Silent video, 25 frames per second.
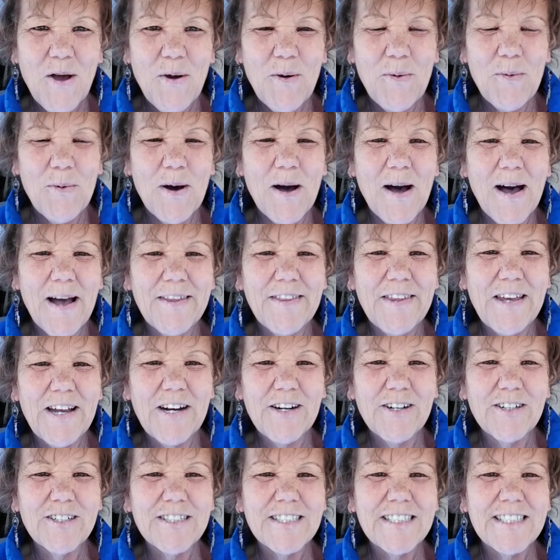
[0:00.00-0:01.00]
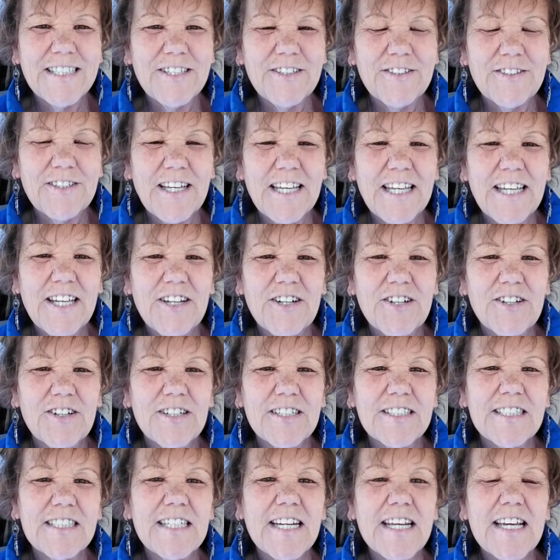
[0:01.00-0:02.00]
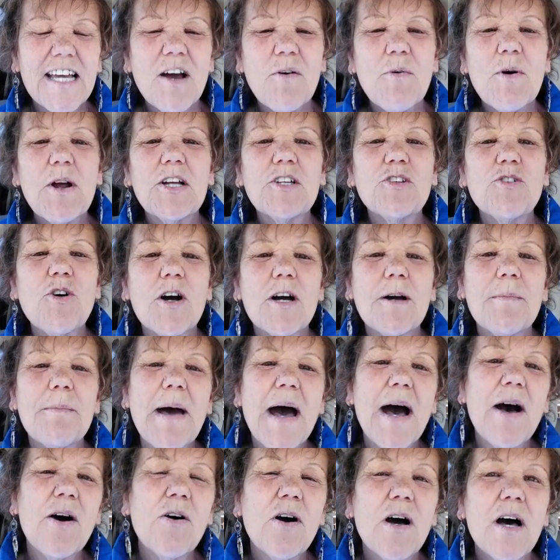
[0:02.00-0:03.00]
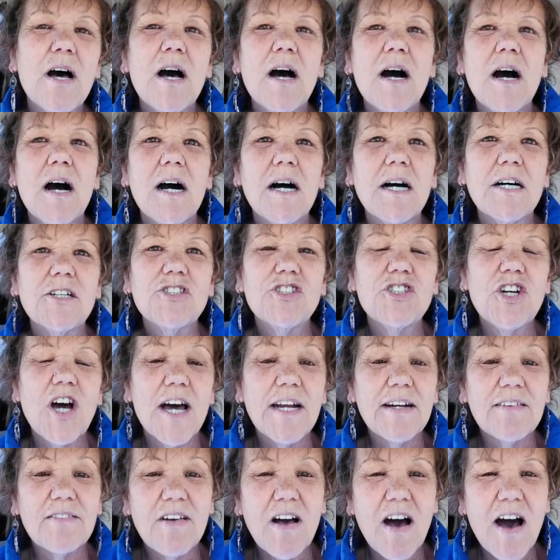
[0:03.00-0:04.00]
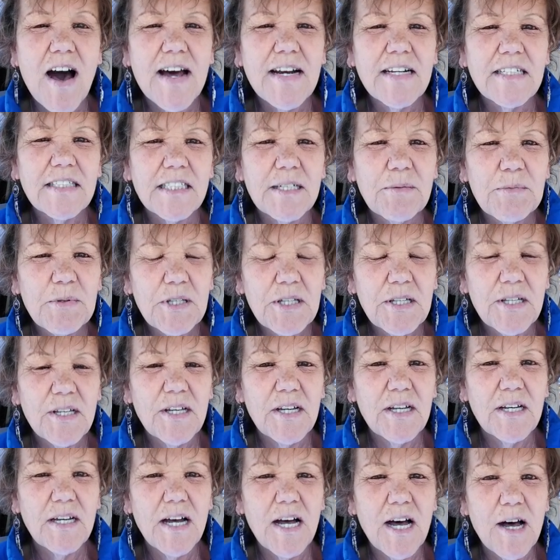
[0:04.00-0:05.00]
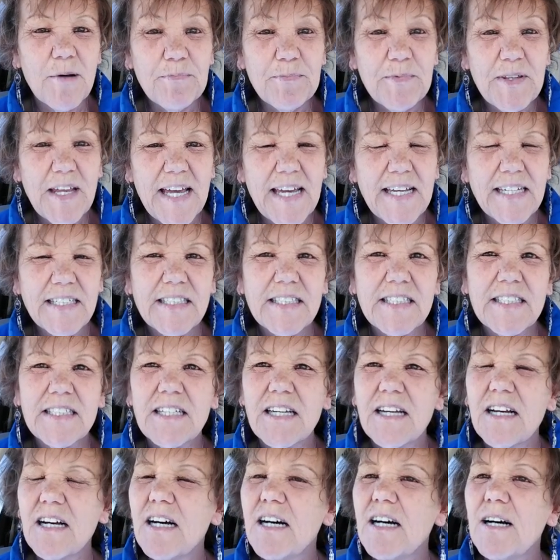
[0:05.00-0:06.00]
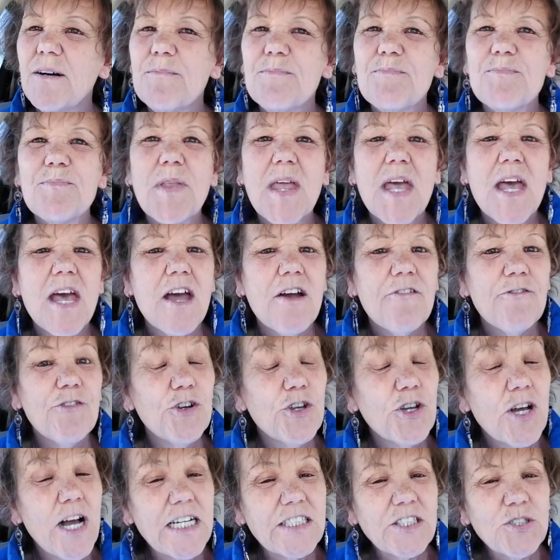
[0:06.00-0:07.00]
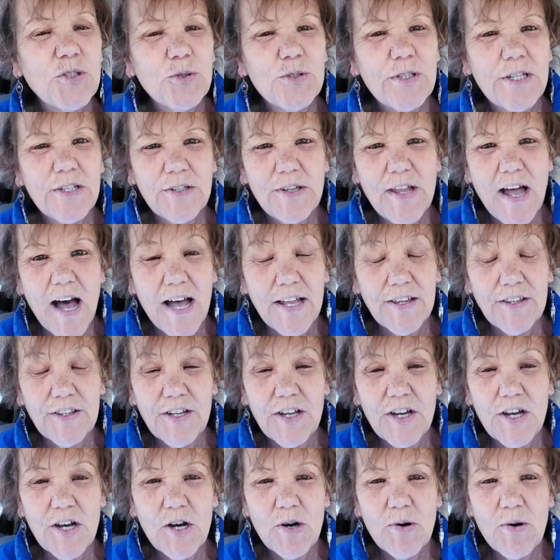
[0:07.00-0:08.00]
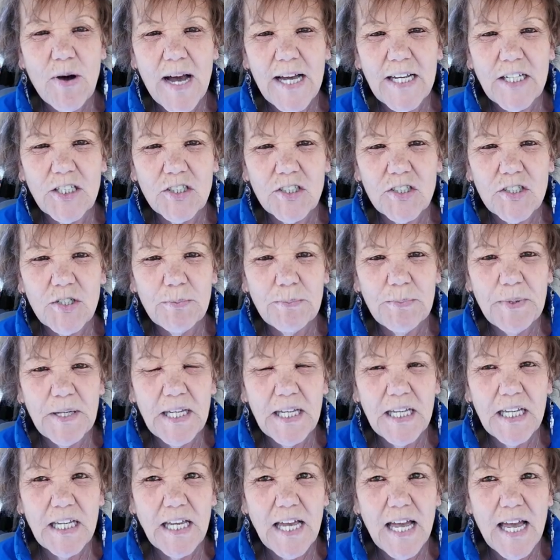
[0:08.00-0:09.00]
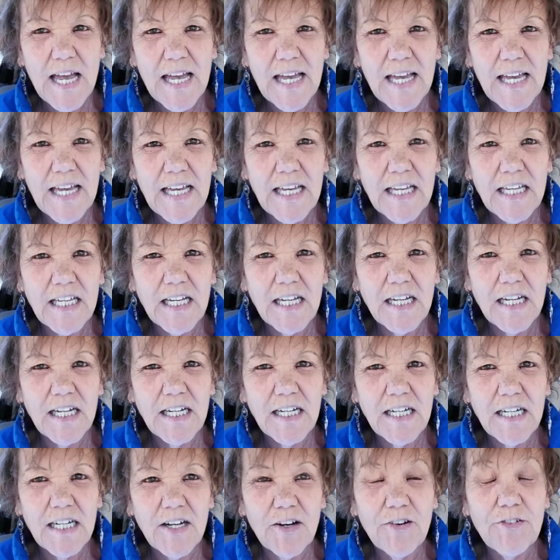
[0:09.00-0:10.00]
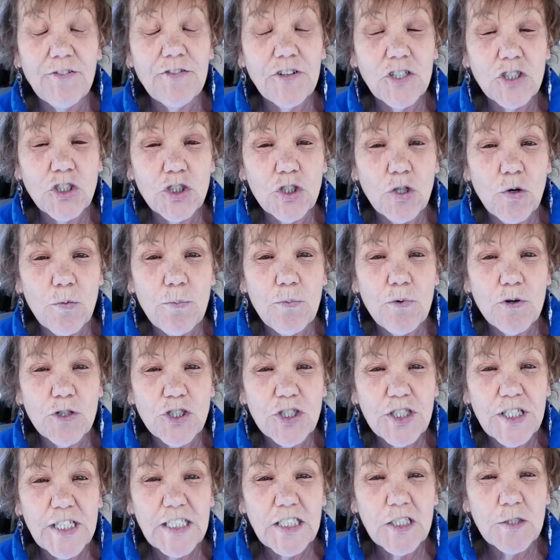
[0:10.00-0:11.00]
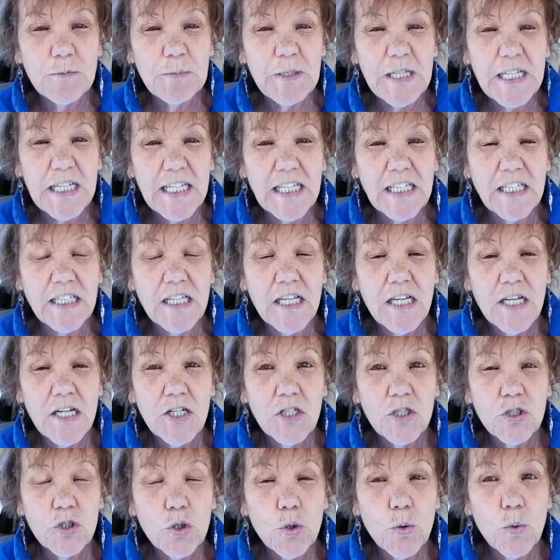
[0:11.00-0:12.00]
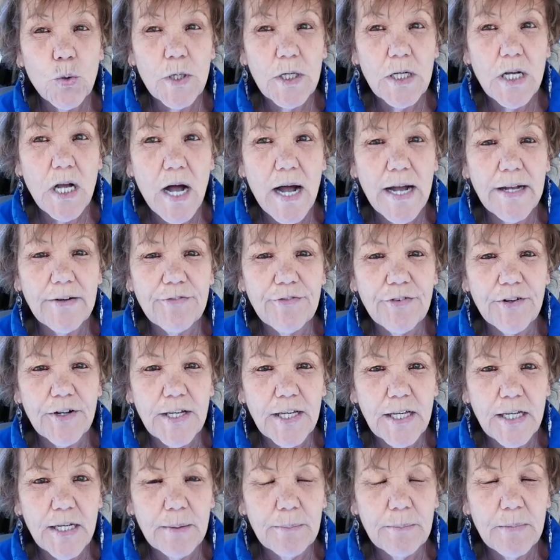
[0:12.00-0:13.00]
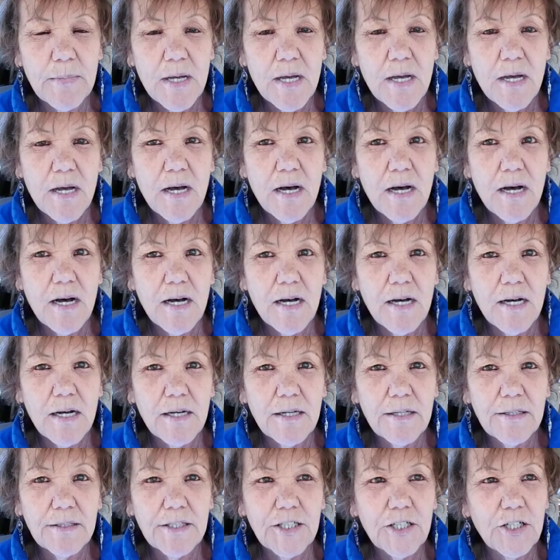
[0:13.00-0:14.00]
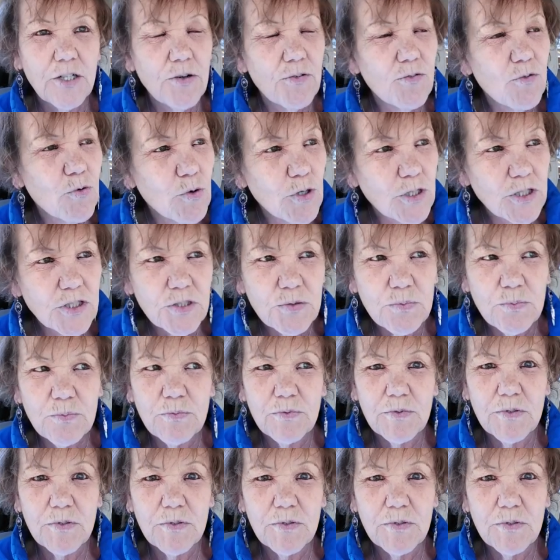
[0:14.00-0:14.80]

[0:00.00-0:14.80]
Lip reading: Well, hi there, Celia here, and today I want to talk about John of God and some of the updates. For you guys who do not know, I used to be an official Portuguese-speaking tour guide for him. Of course,